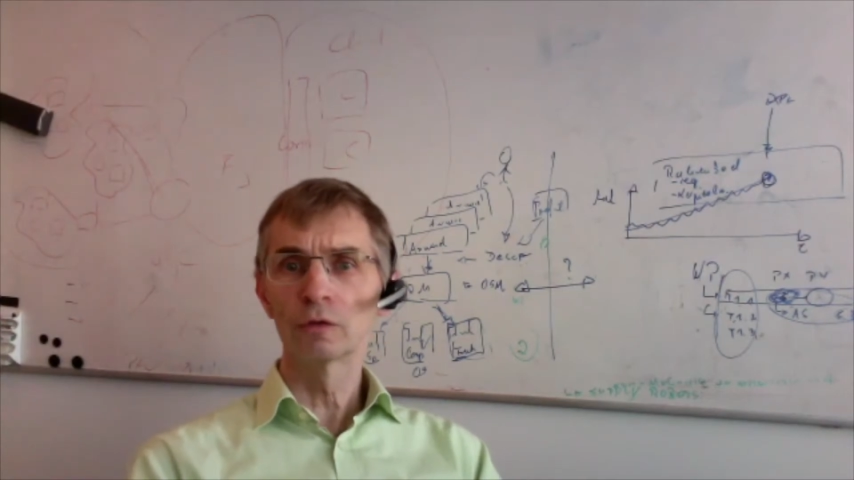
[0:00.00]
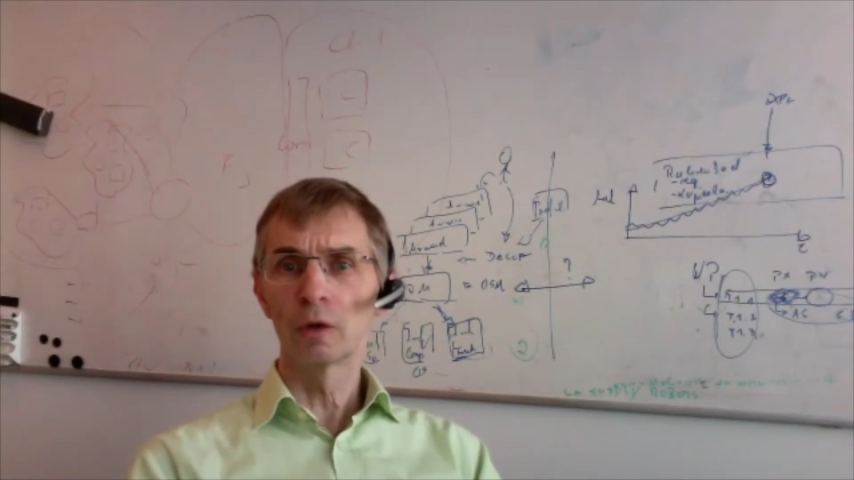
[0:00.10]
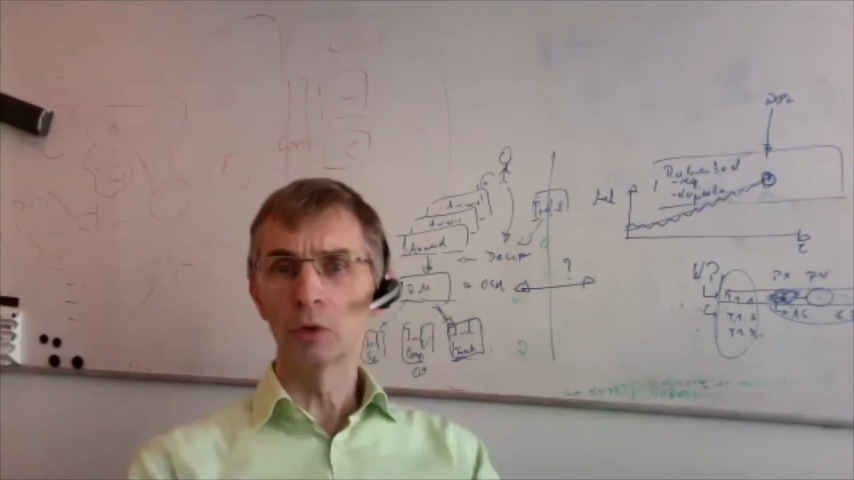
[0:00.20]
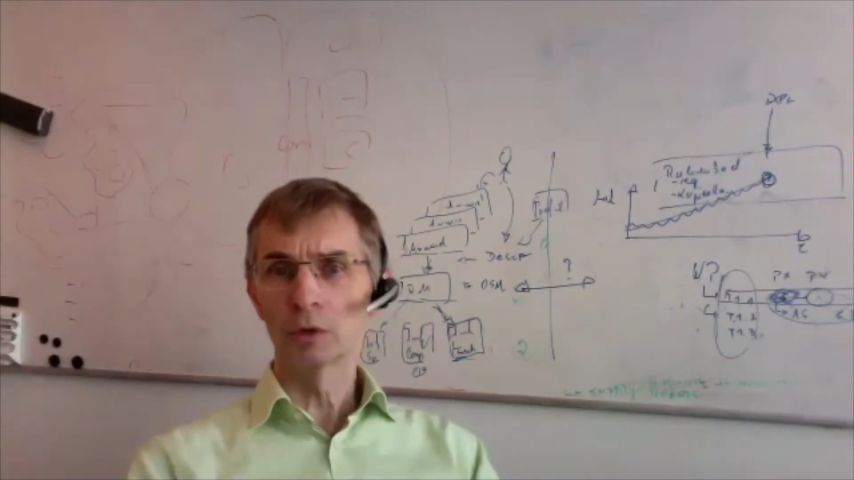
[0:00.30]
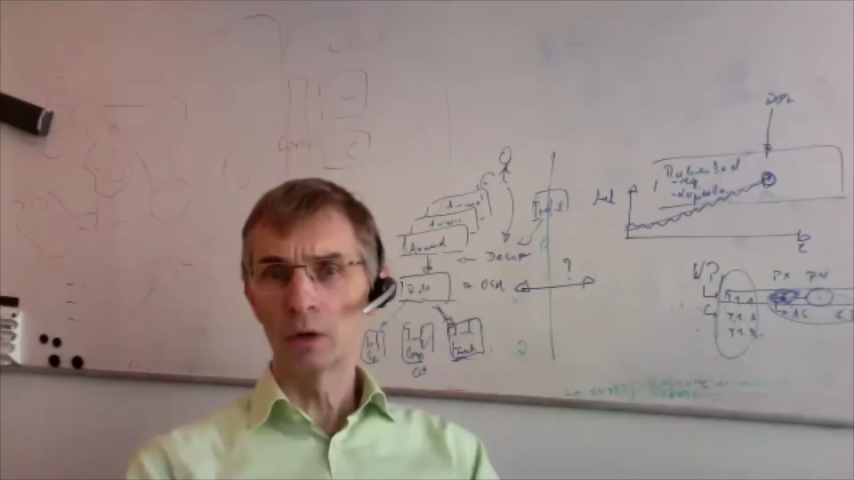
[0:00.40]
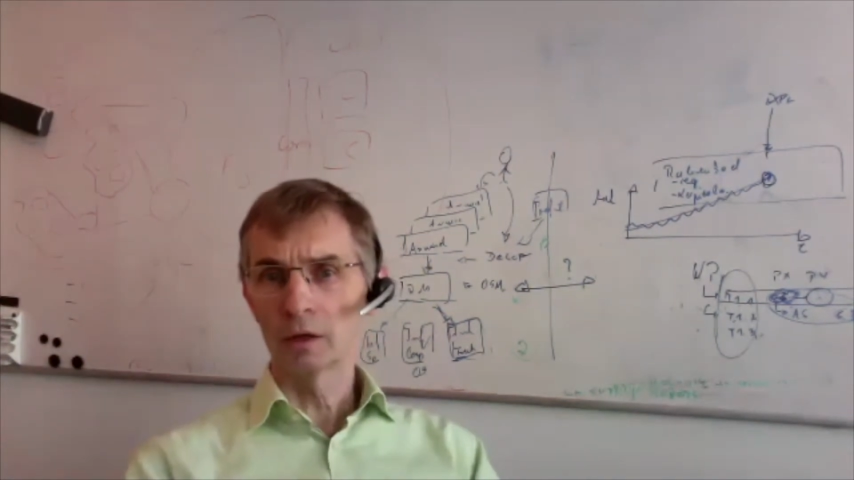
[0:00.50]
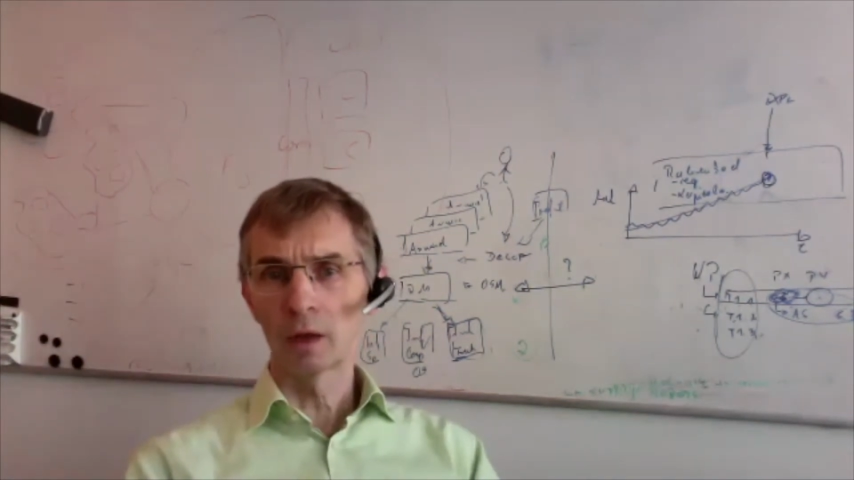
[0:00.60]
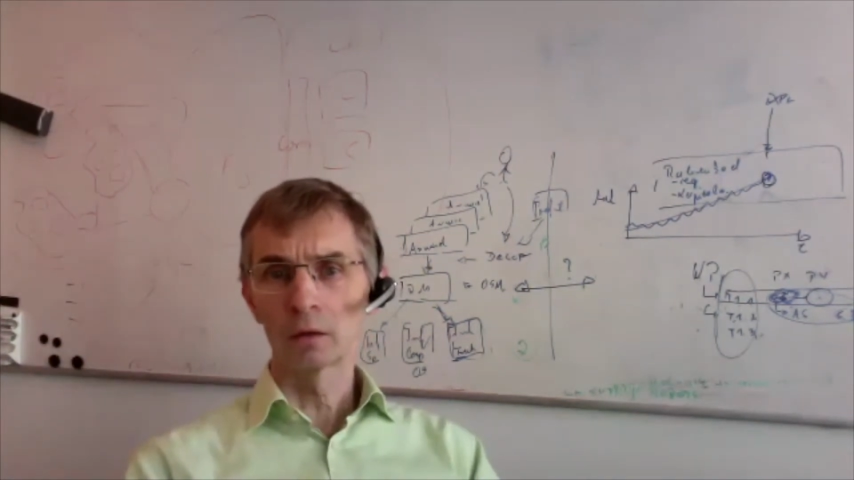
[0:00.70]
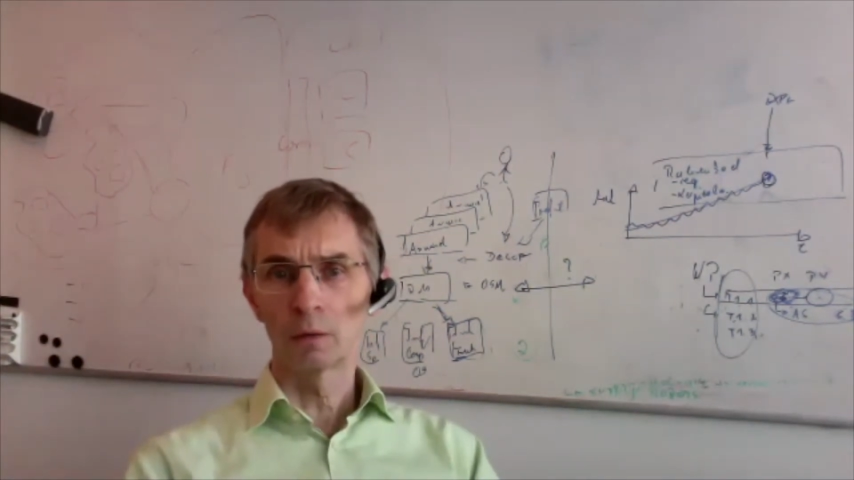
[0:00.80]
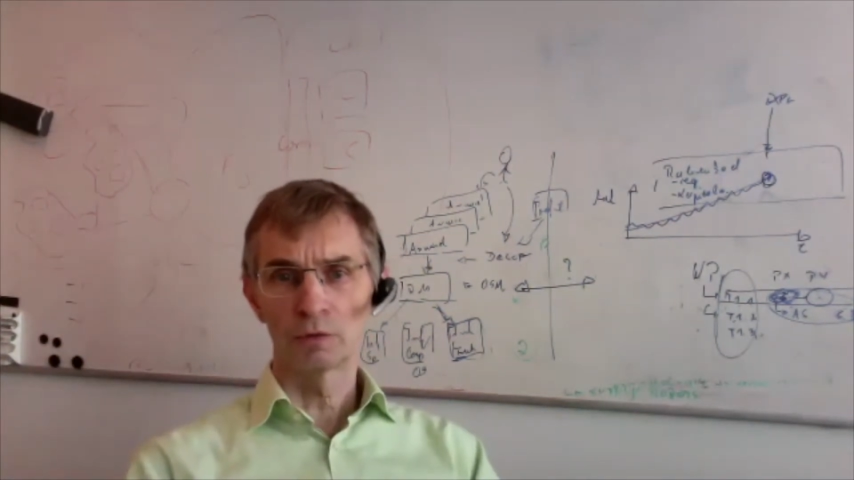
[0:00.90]
somebody like
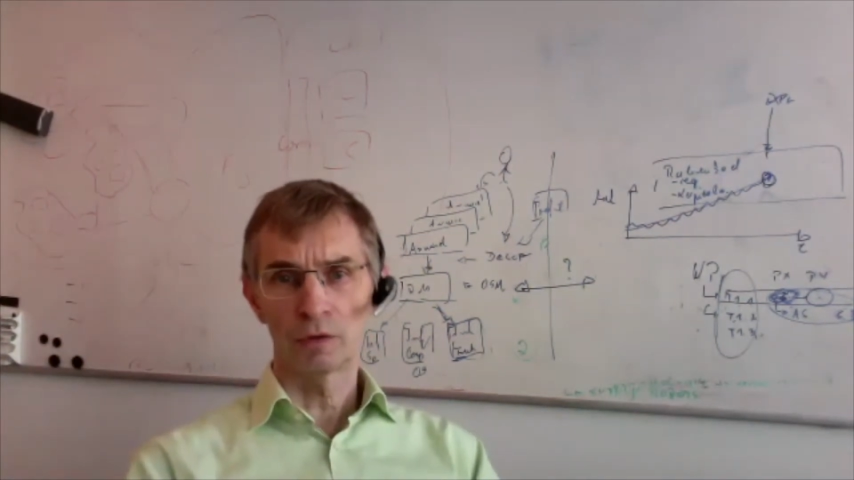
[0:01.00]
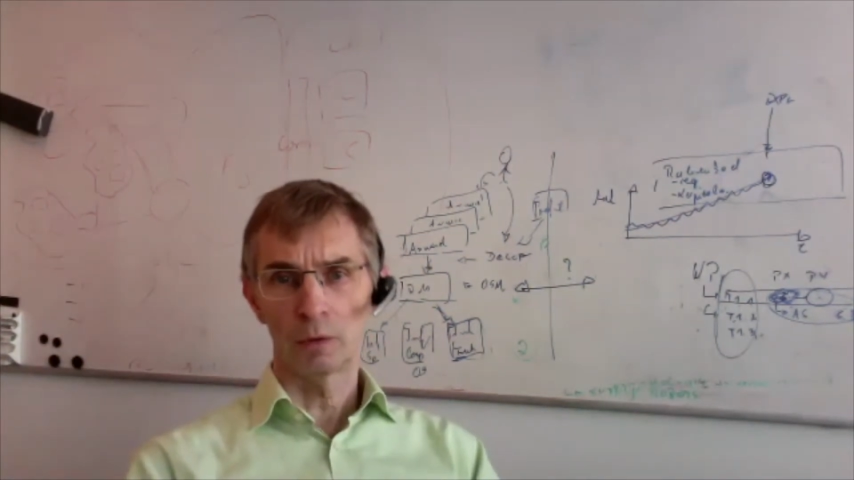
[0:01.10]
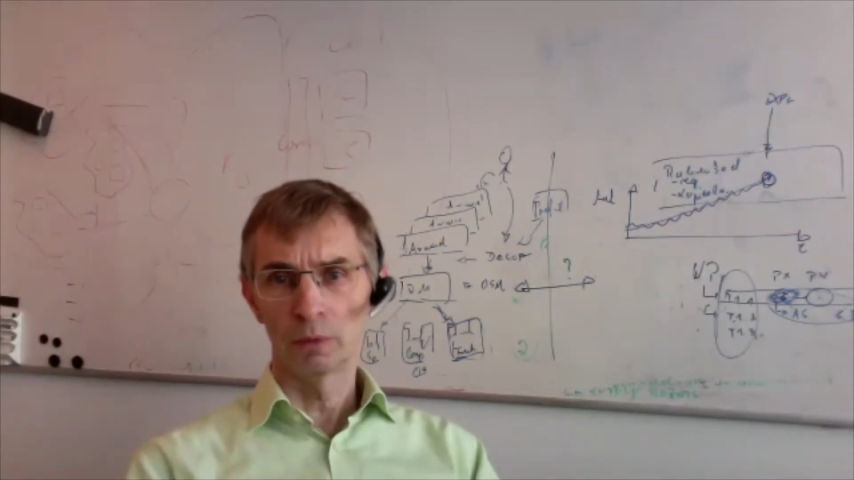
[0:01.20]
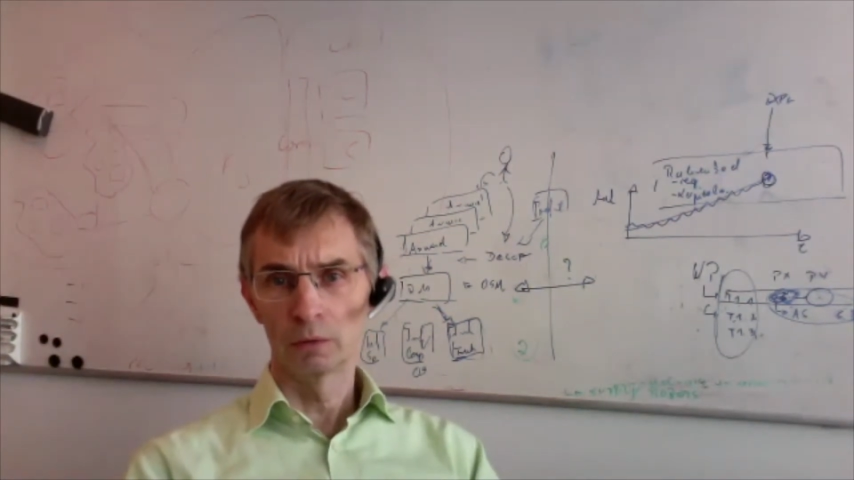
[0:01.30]
that comes up.